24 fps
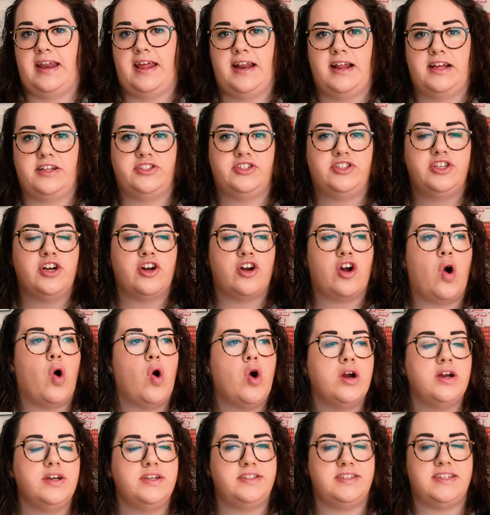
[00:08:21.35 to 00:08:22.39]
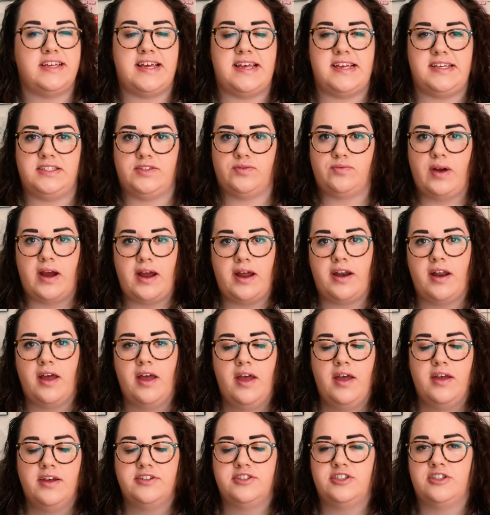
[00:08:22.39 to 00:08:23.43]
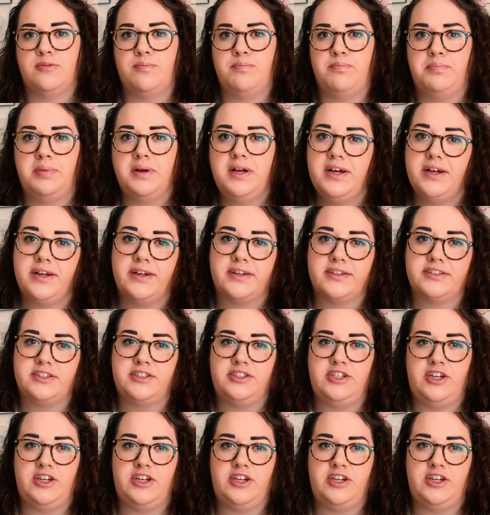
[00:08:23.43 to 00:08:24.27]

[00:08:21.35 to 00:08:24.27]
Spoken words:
and I took courses, read some books,